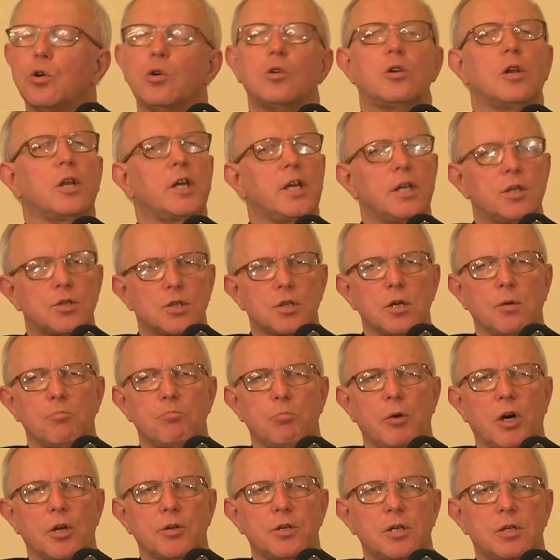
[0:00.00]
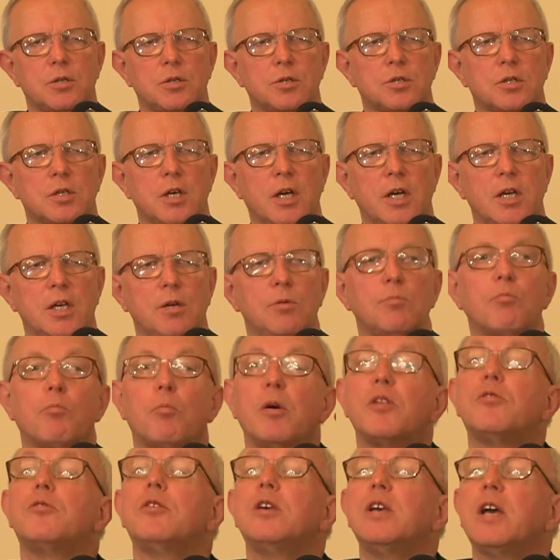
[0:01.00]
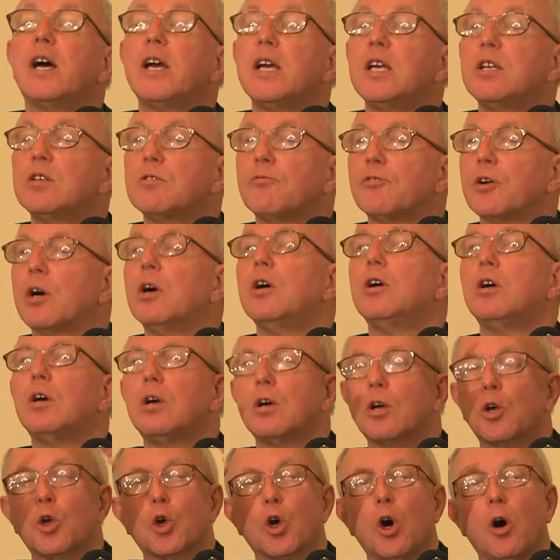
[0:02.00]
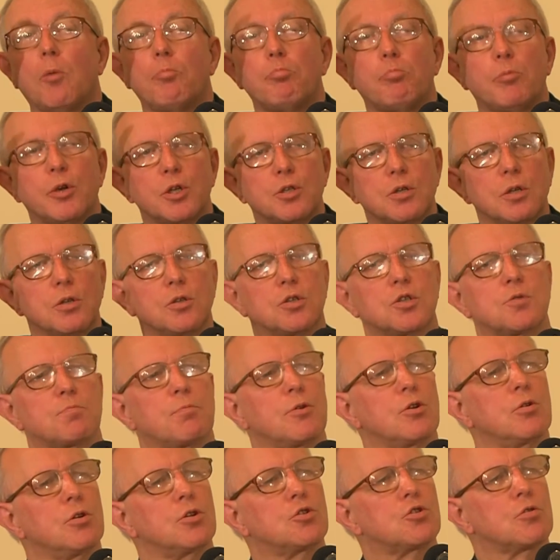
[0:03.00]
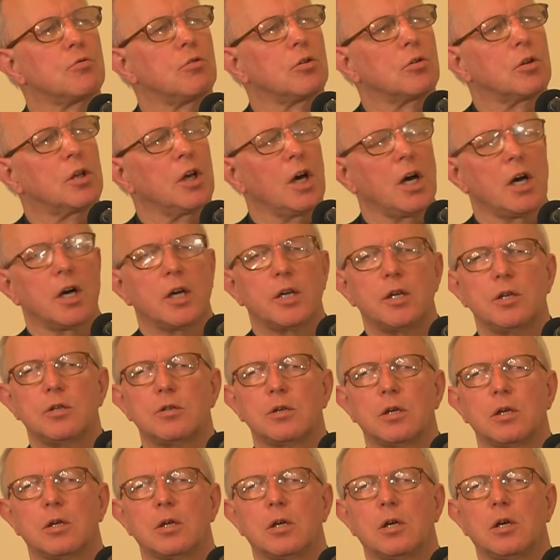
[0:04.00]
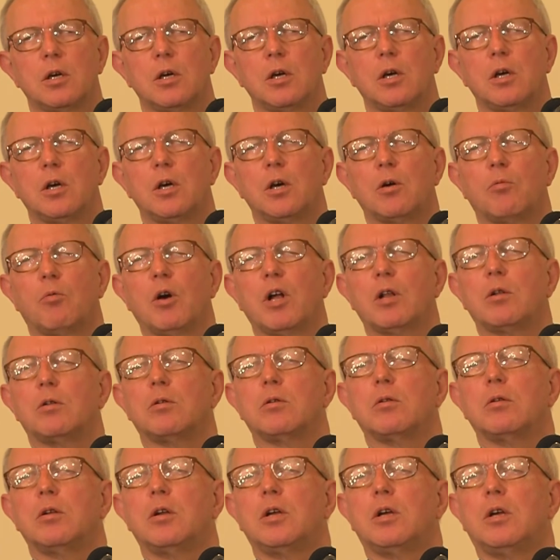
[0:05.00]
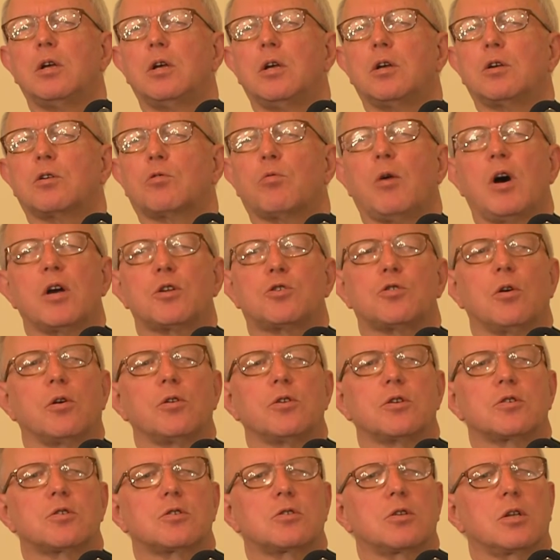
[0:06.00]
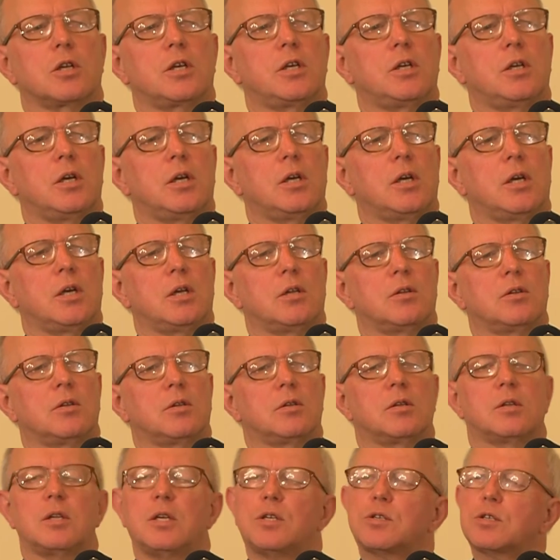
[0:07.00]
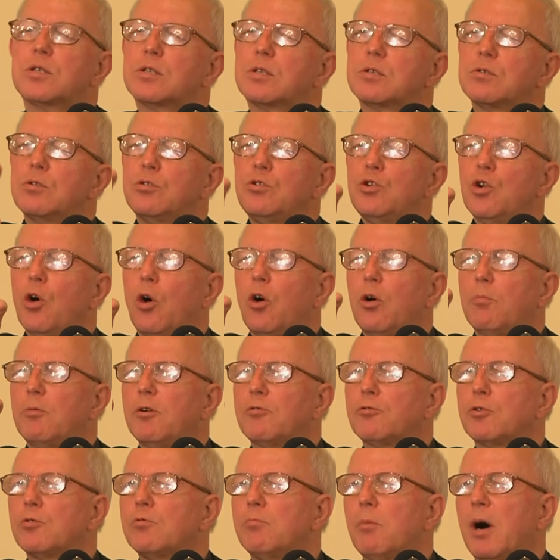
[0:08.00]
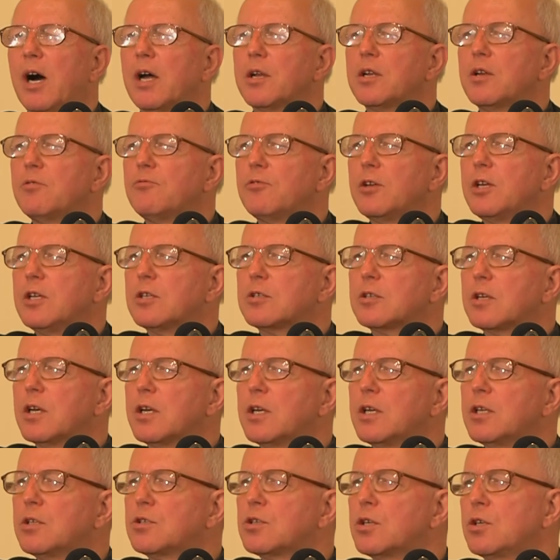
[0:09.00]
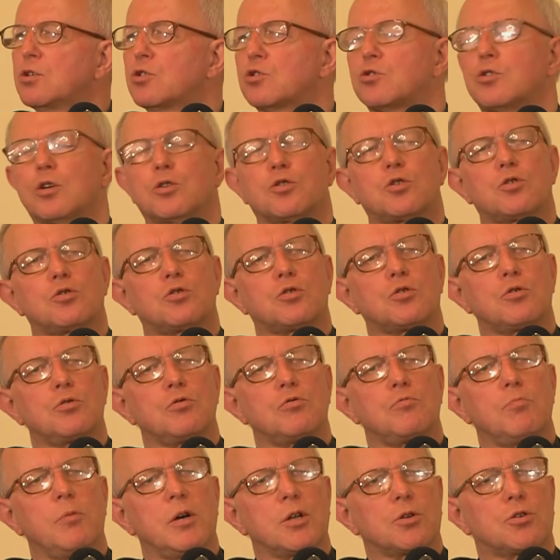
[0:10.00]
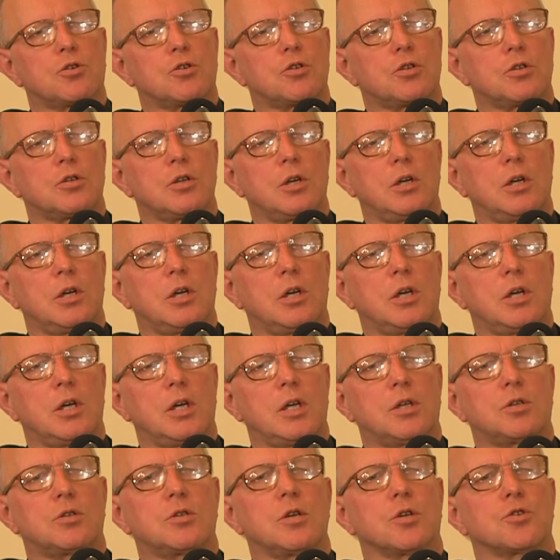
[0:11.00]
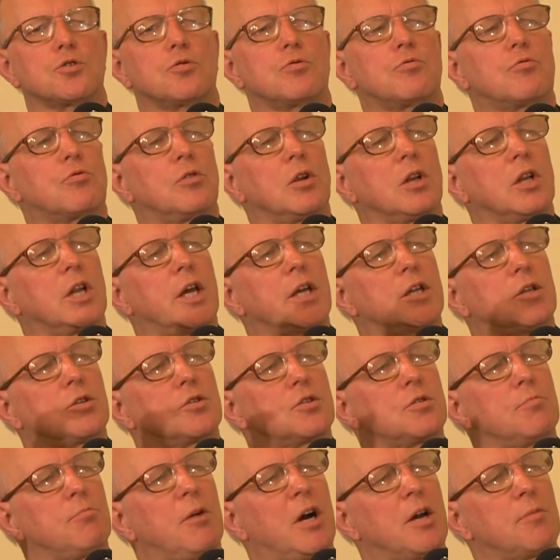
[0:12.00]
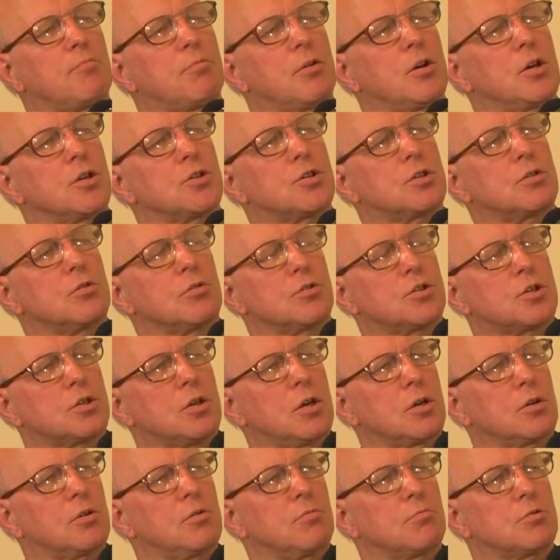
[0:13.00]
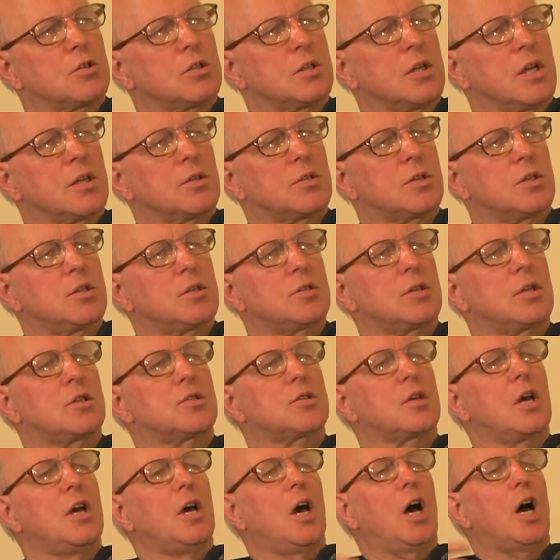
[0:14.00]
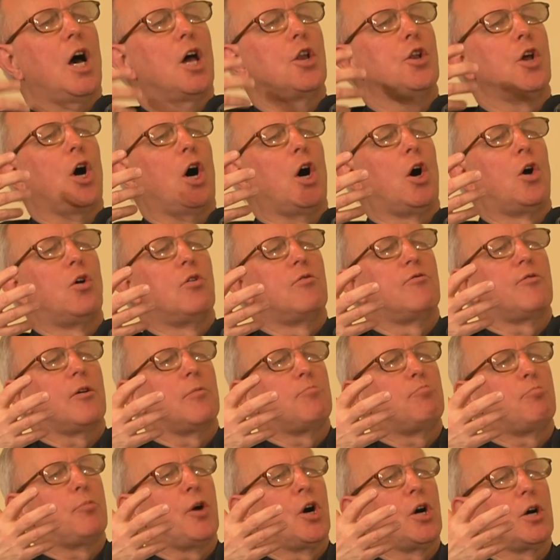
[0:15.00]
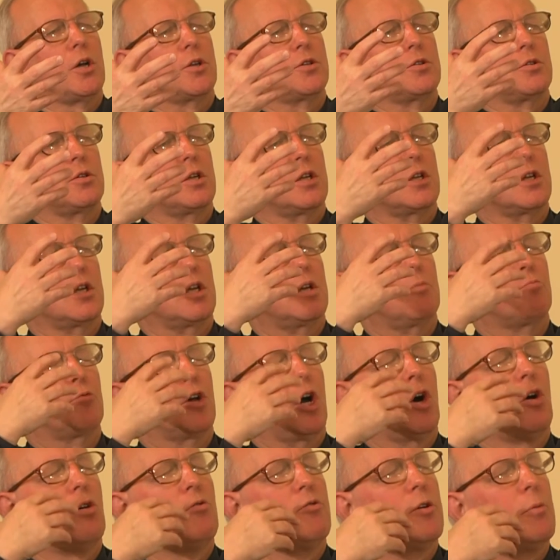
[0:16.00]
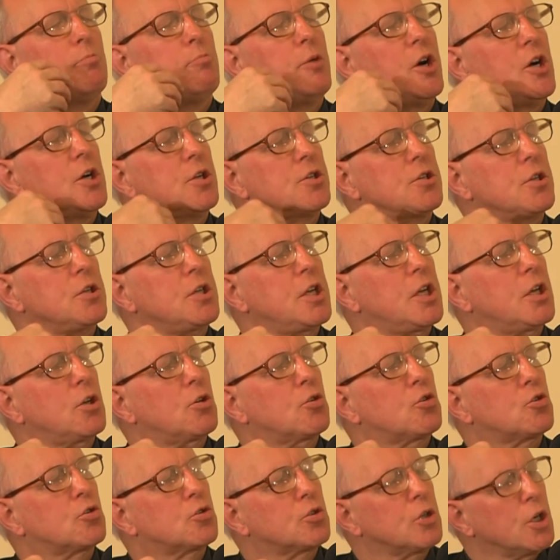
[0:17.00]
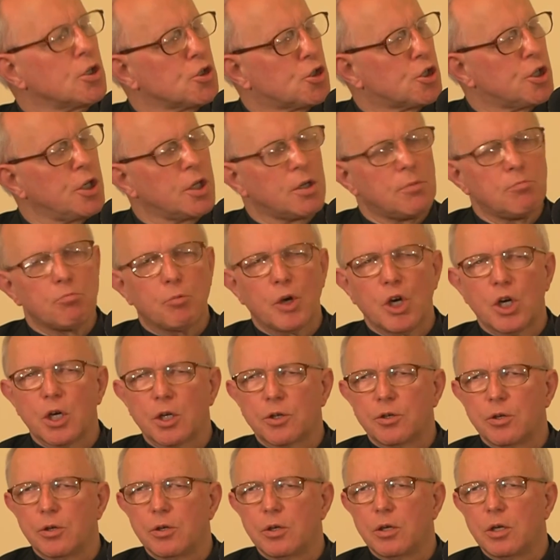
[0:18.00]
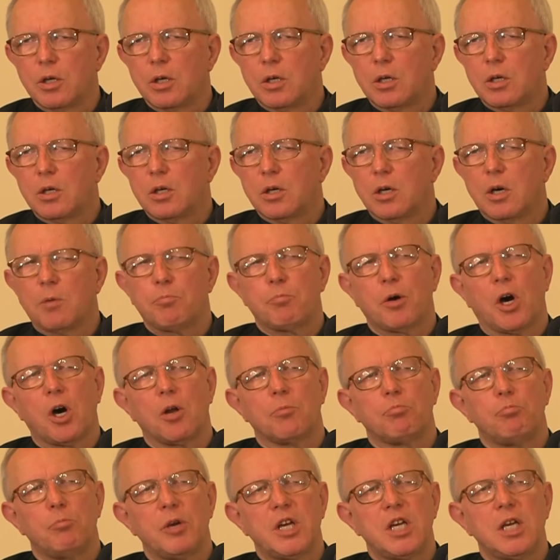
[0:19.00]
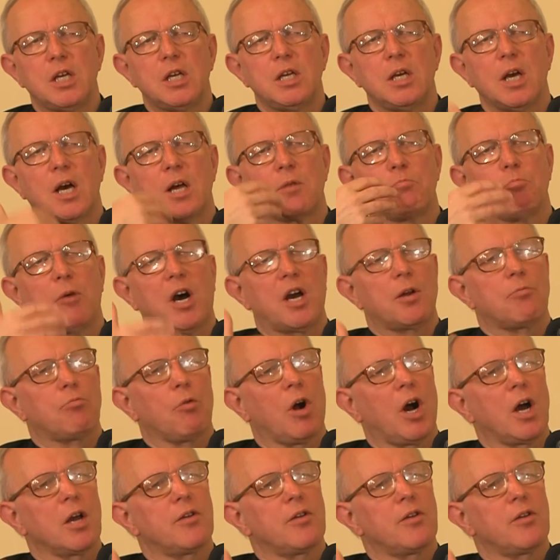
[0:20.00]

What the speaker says: could lead somebody to say, with the aid of a competent spiritual guide, well, quite honestly, this norm of Humanae Vitae, it's just too much. It doesn't relate to my personal circumstances. It's an overburdening, crushing burden upon me and my